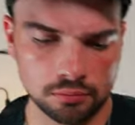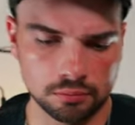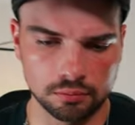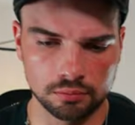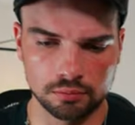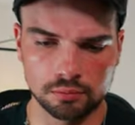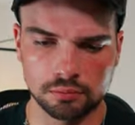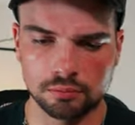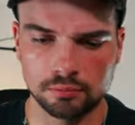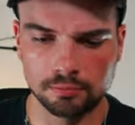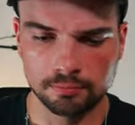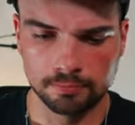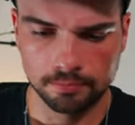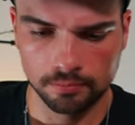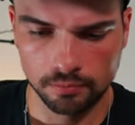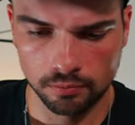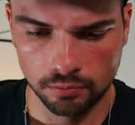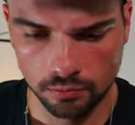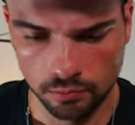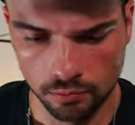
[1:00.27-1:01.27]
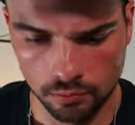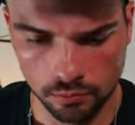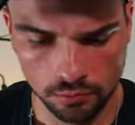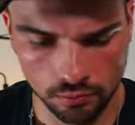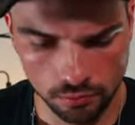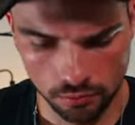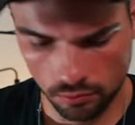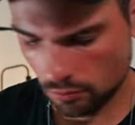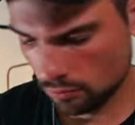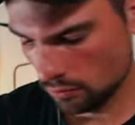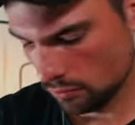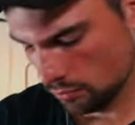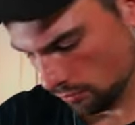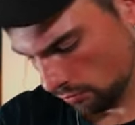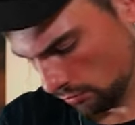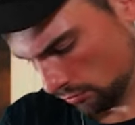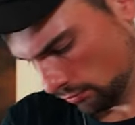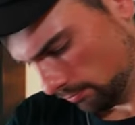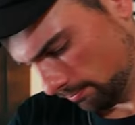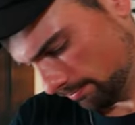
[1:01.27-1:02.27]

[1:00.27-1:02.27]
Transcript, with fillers: I first made snare drum my sophomore